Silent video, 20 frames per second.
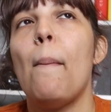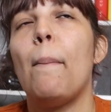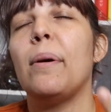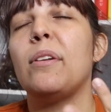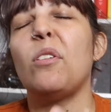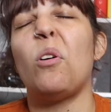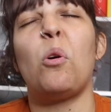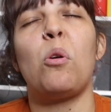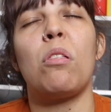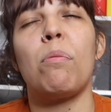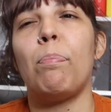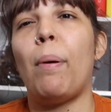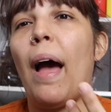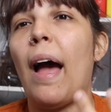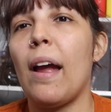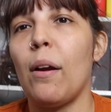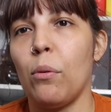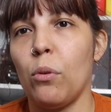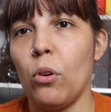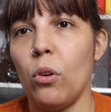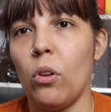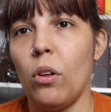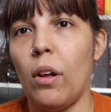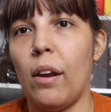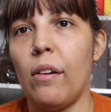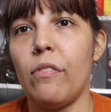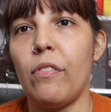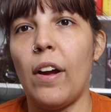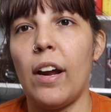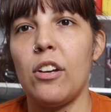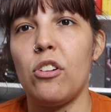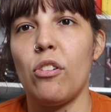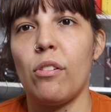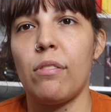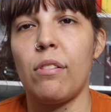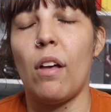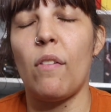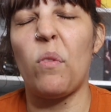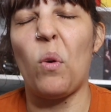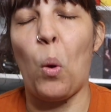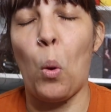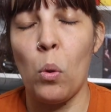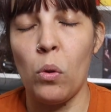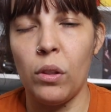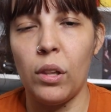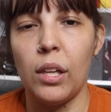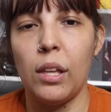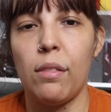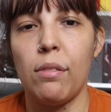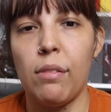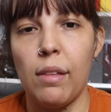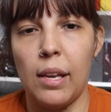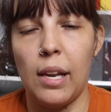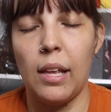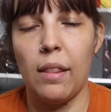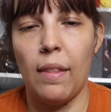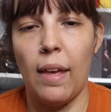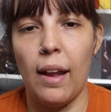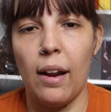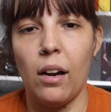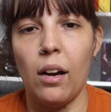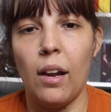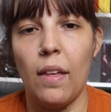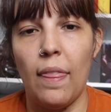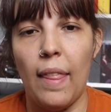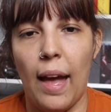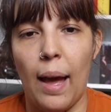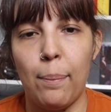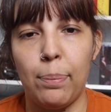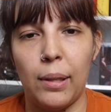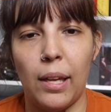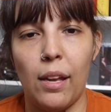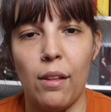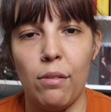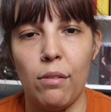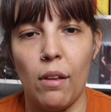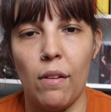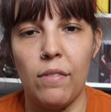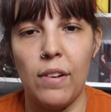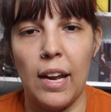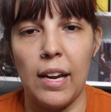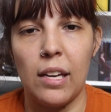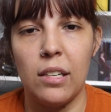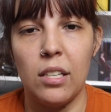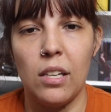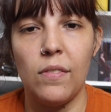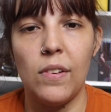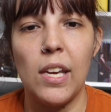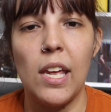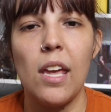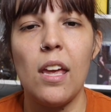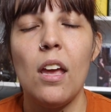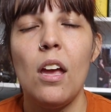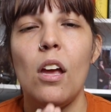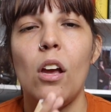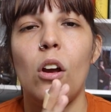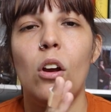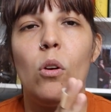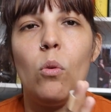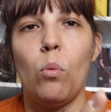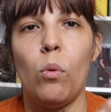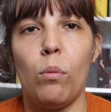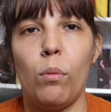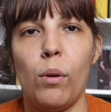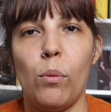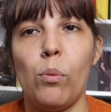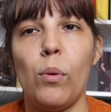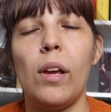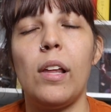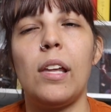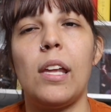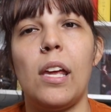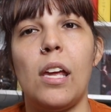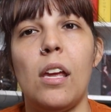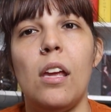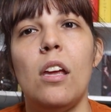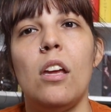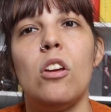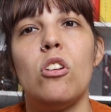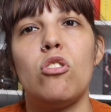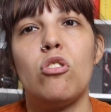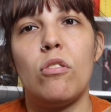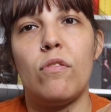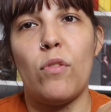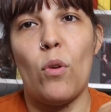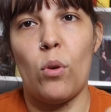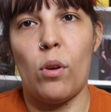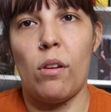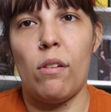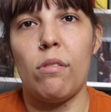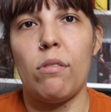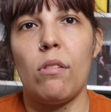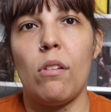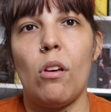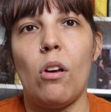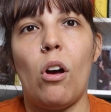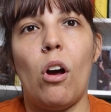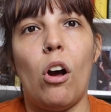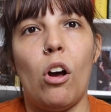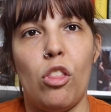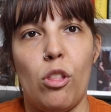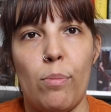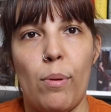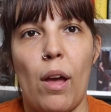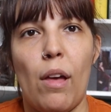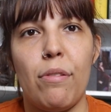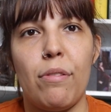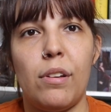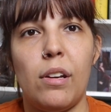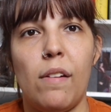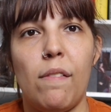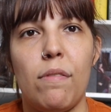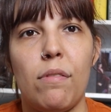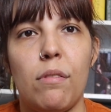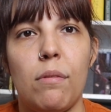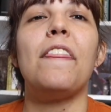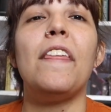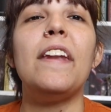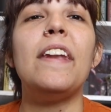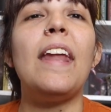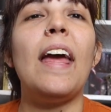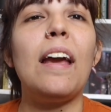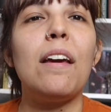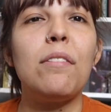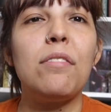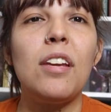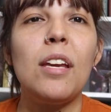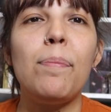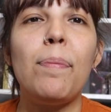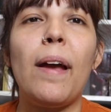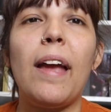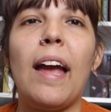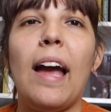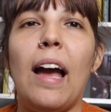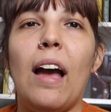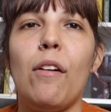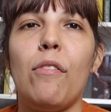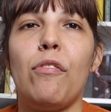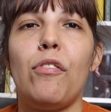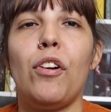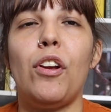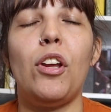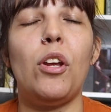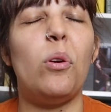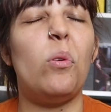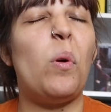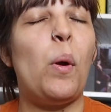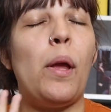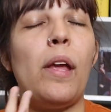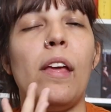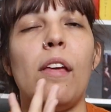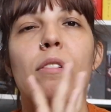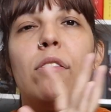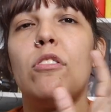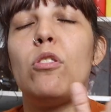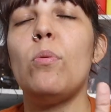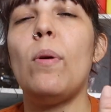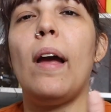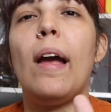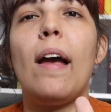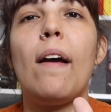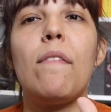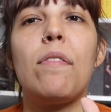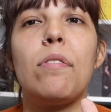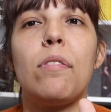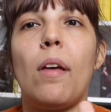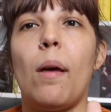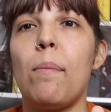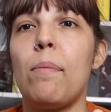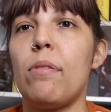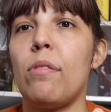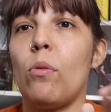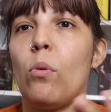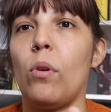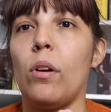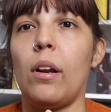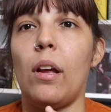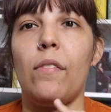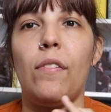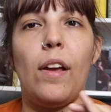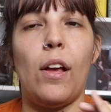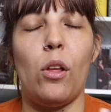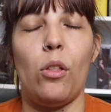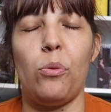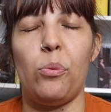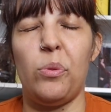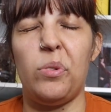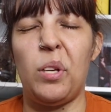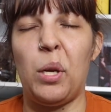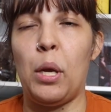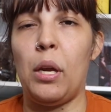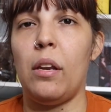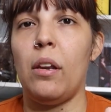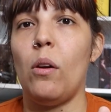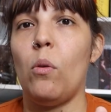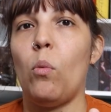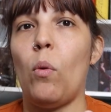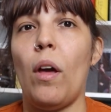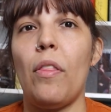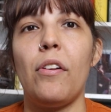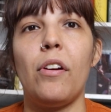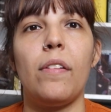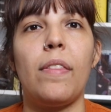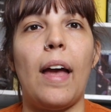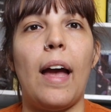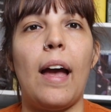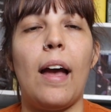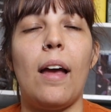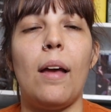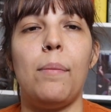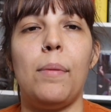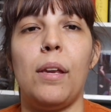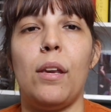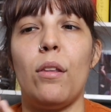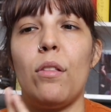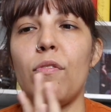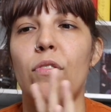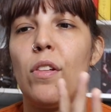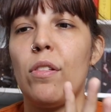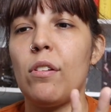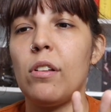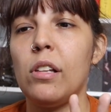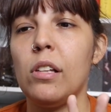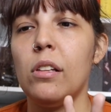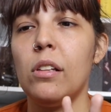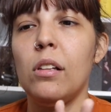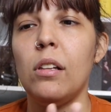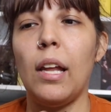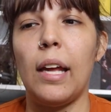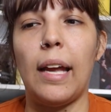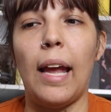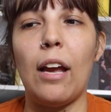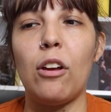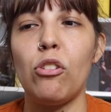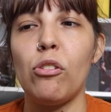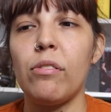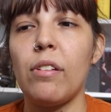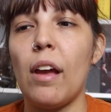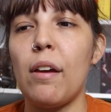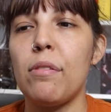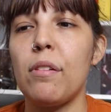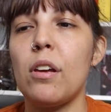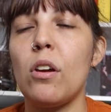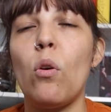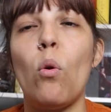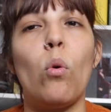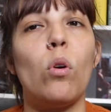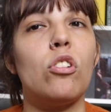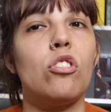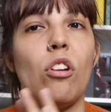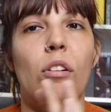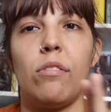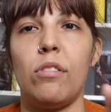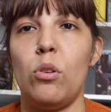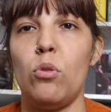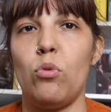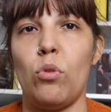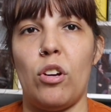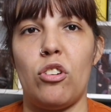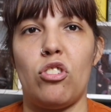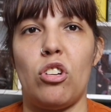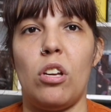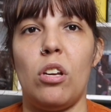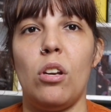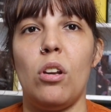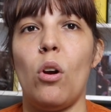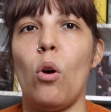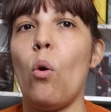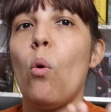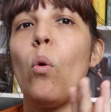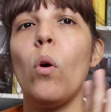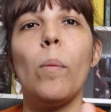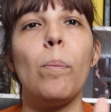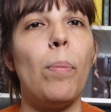but don't spiral and find yourself only sitting there in that place of negativity when we really should focus on the positives. The next tip I have for you is to have some sort of health routine, whether that means physical, like exercising, or just nutrition, or